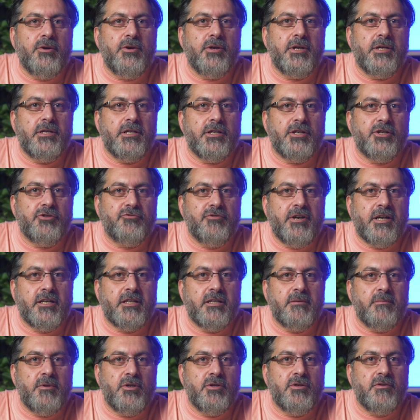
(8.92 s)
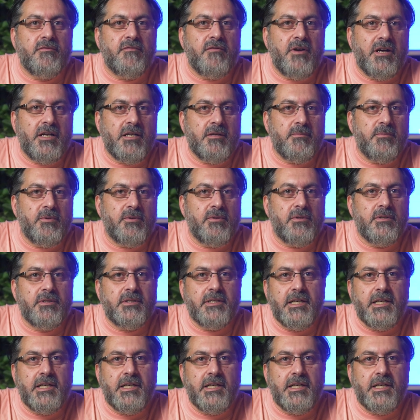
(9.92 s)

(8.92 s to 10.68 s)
you can extract the most valuable,